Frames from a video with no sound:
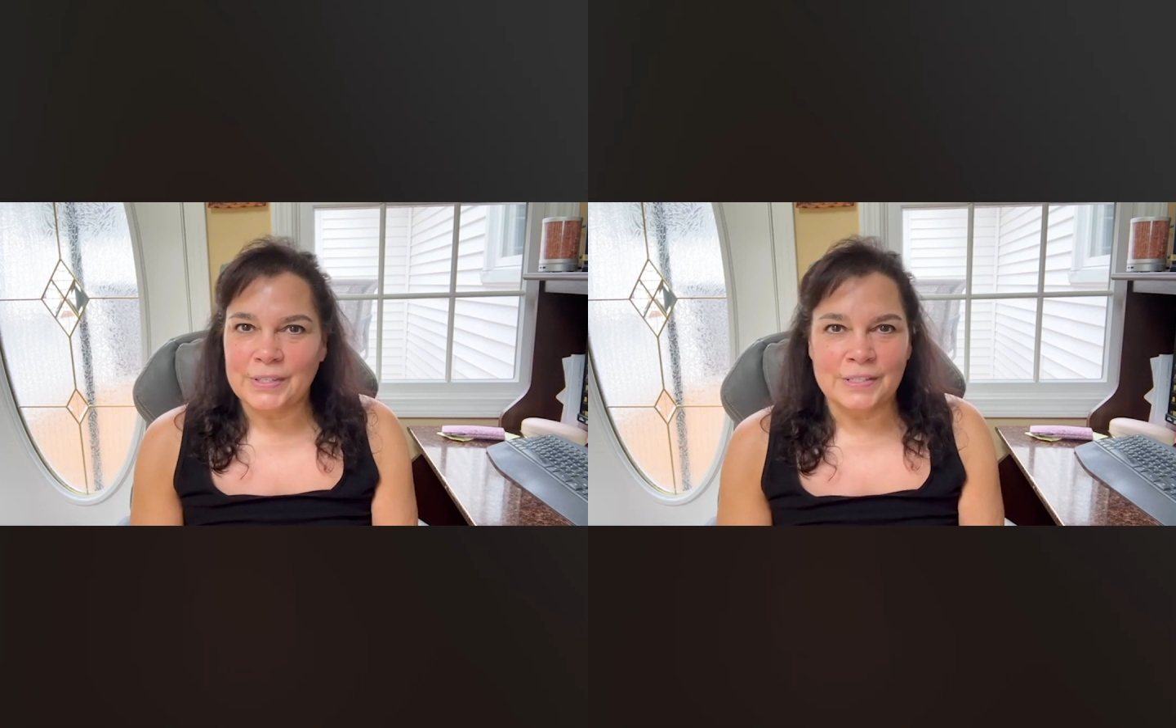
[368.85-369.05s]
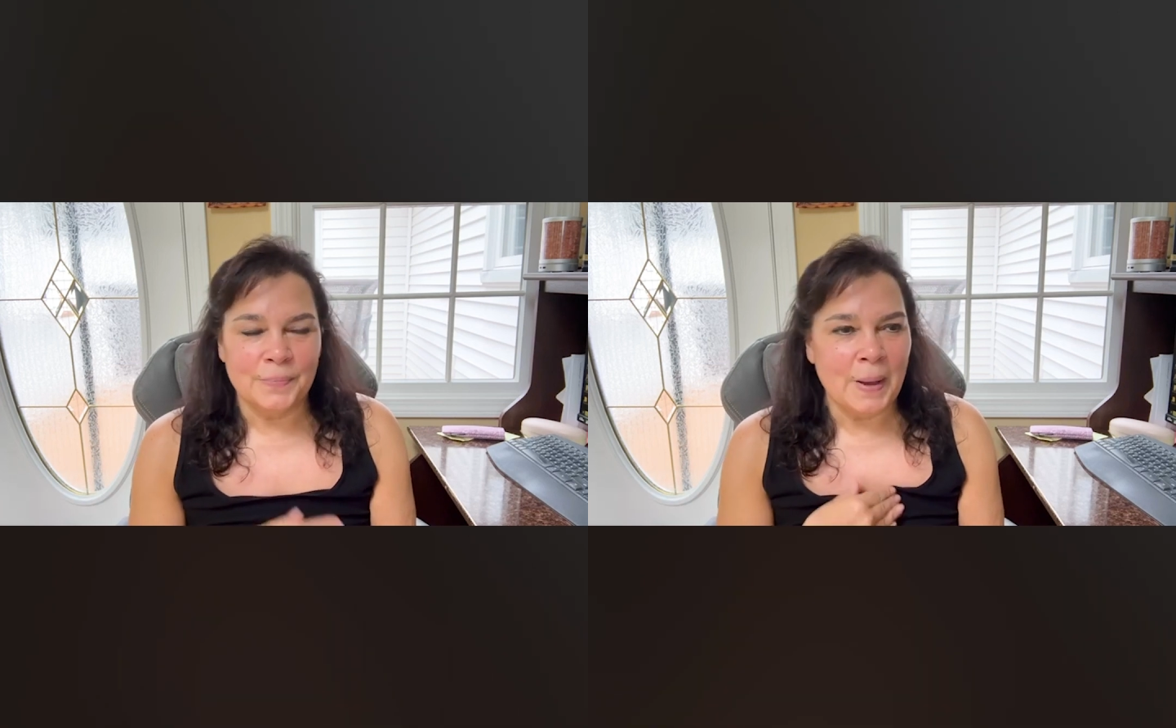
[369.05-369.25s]

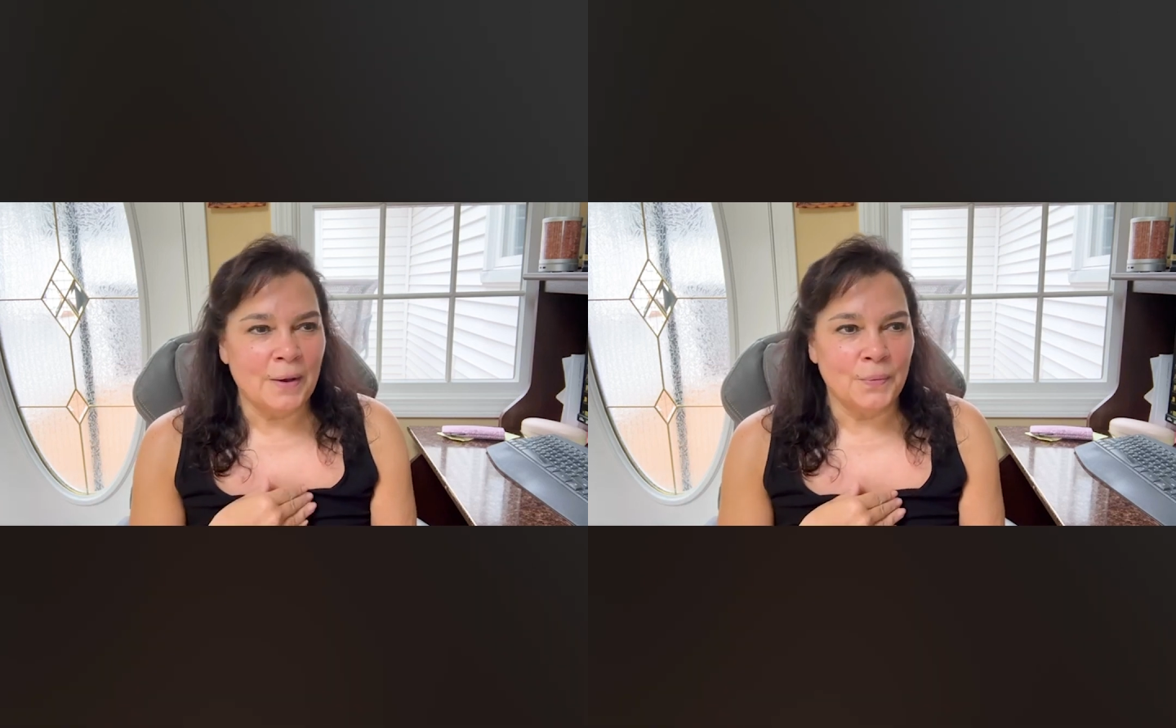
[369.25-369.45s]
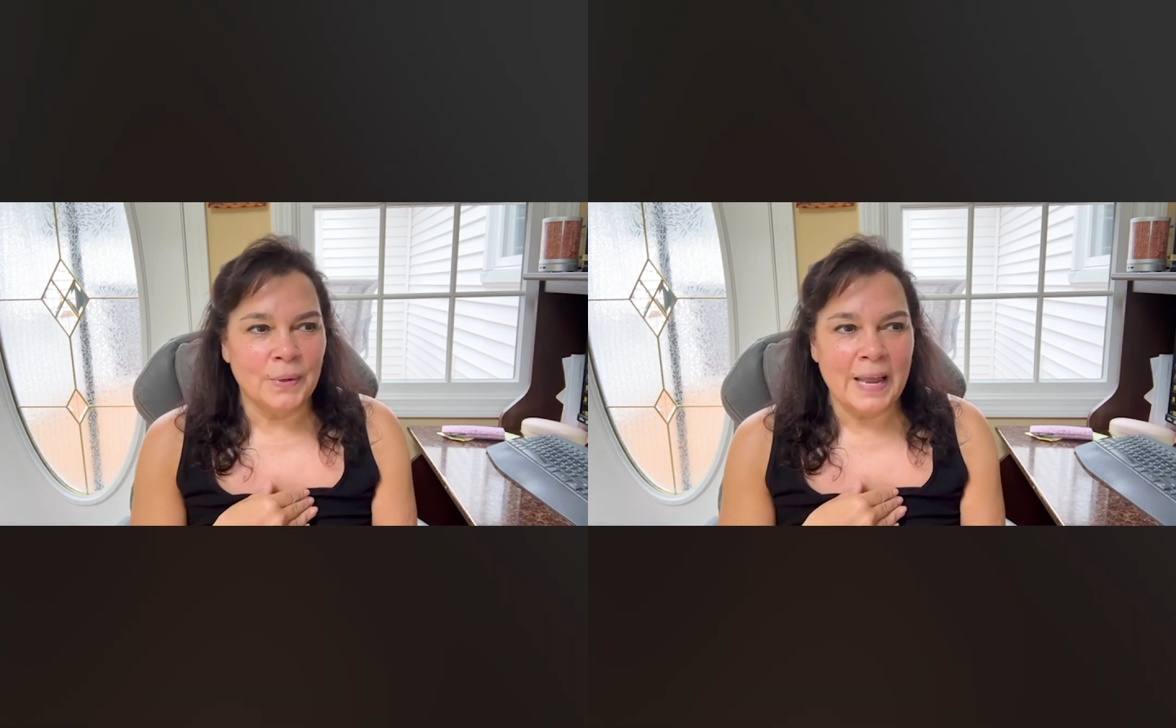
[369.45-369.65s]
It's
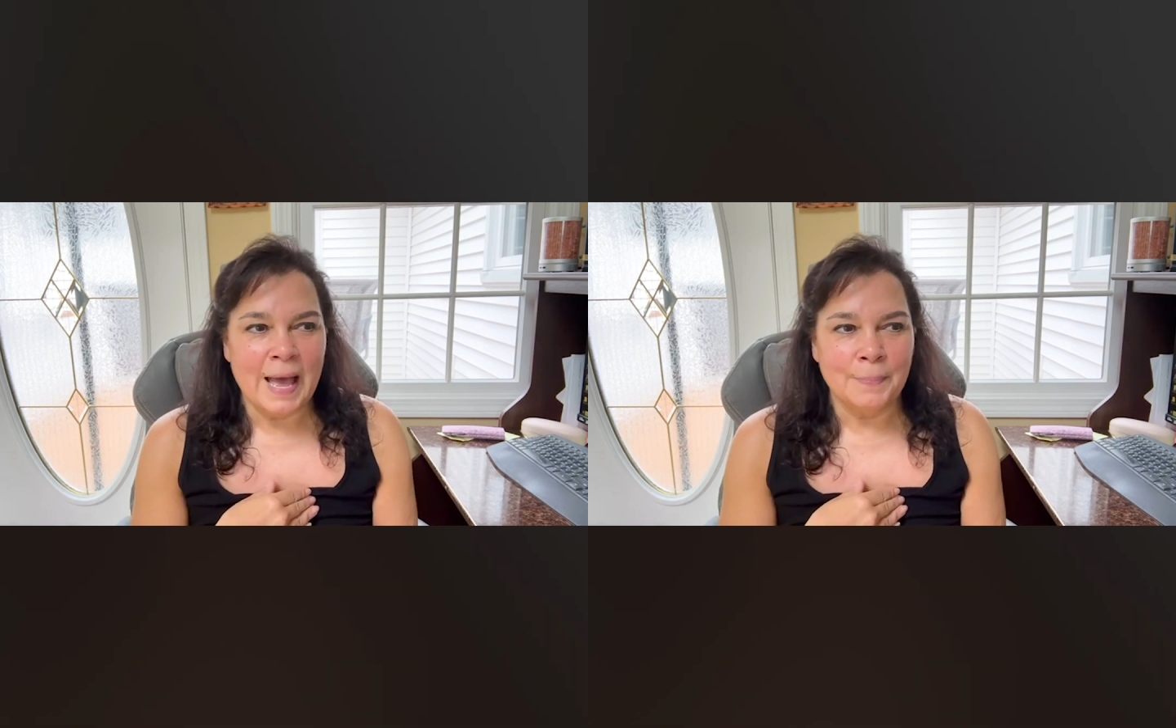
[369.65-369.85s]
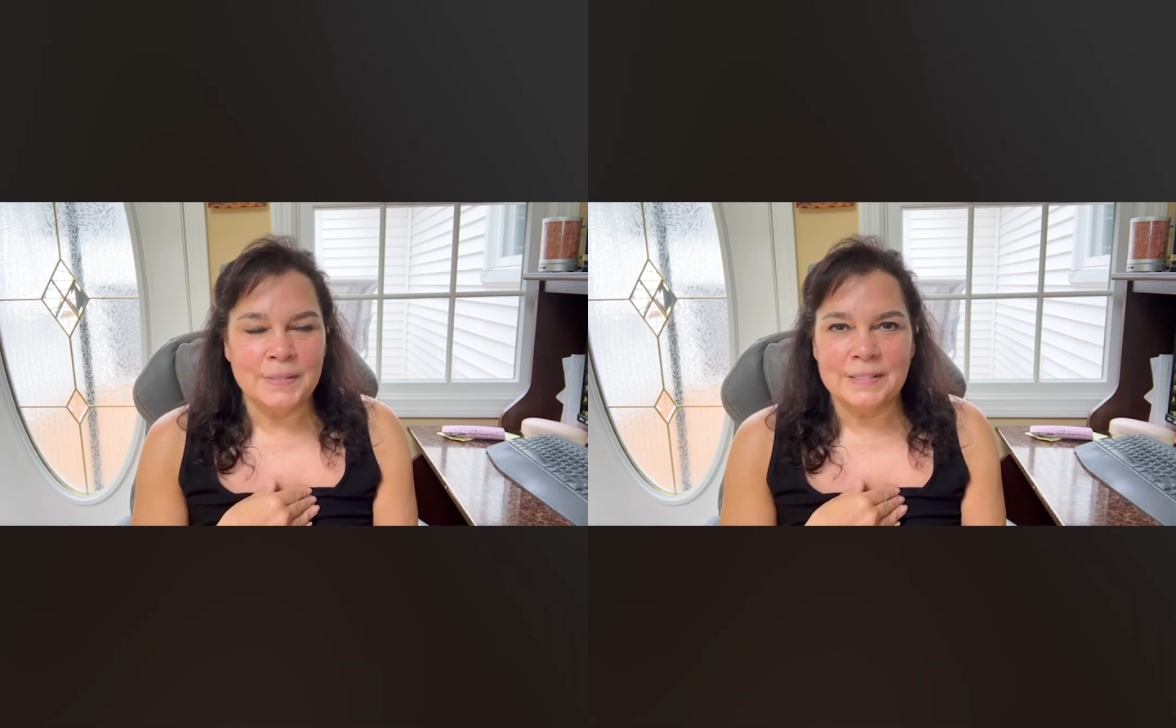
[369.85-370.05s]
about what
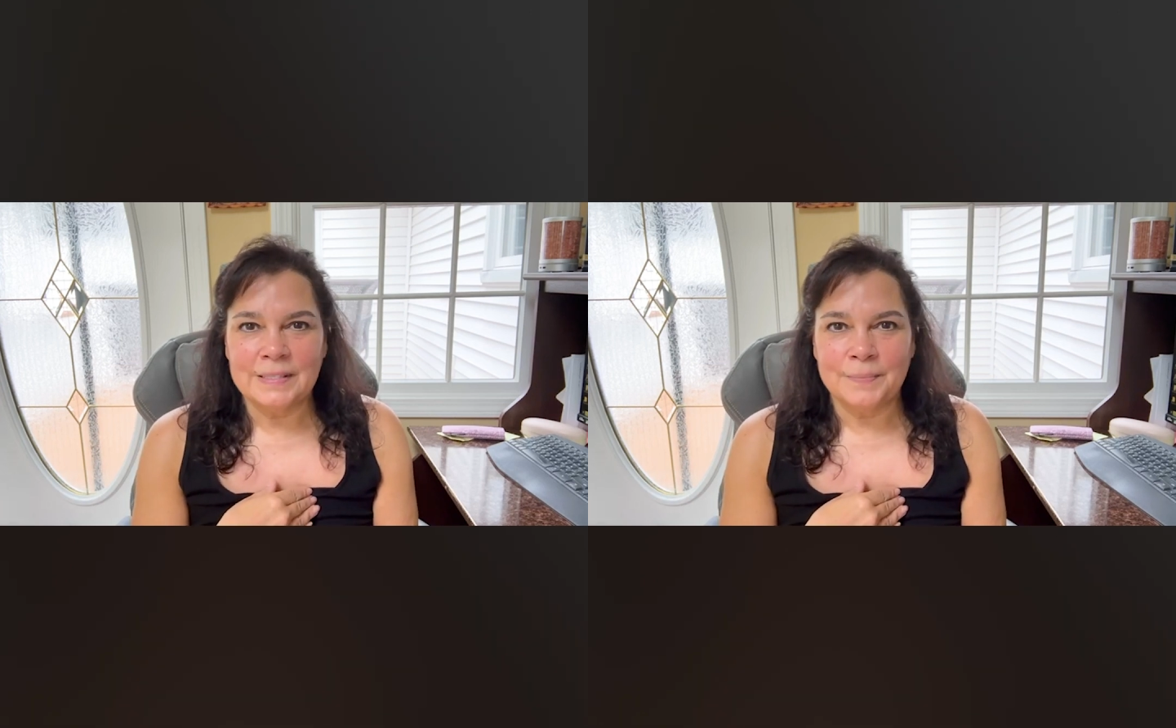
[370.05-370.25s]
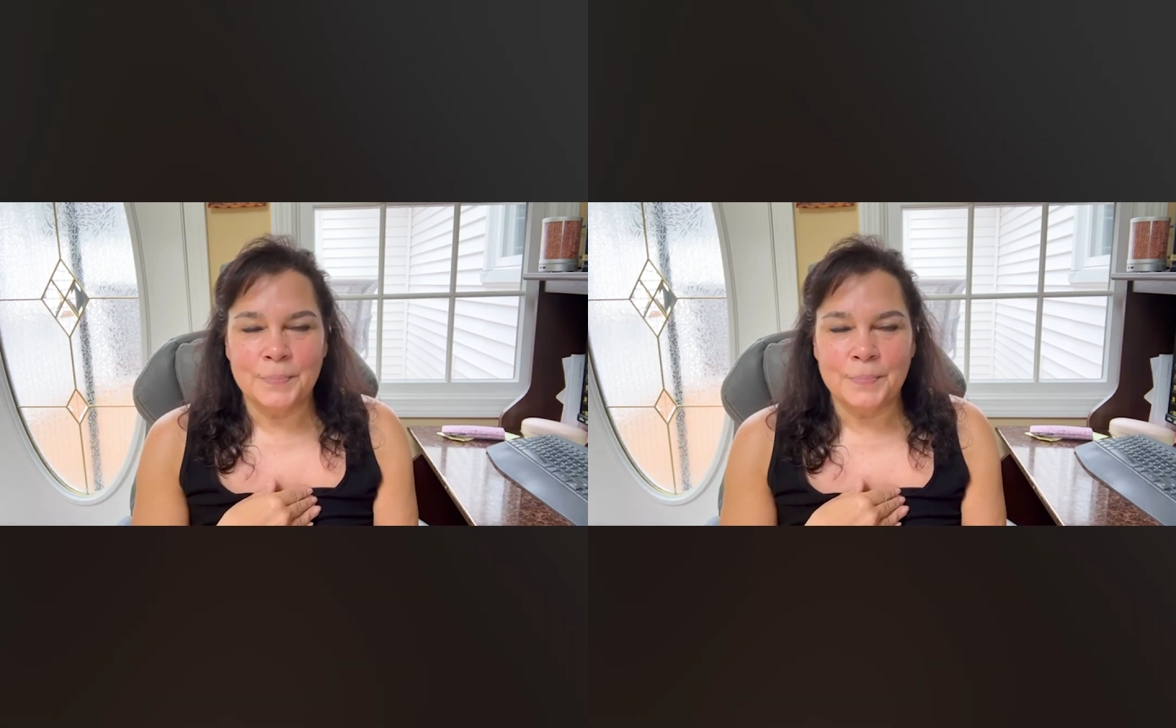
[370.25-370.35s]
happens,